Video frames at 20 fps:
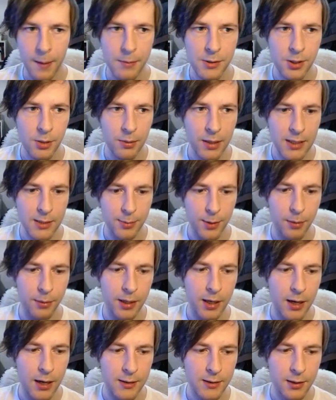I'm assuming that's
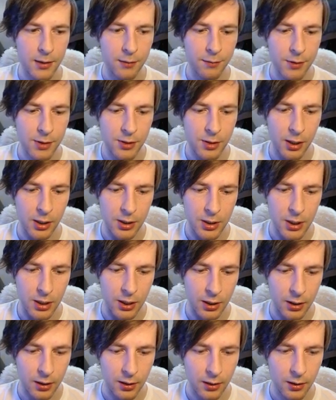probably a hostile
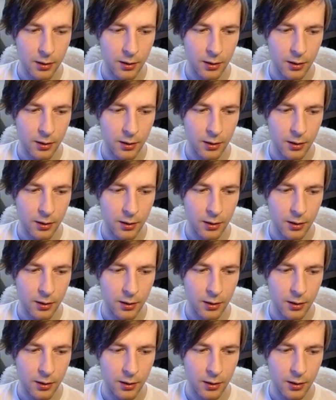infrastructure.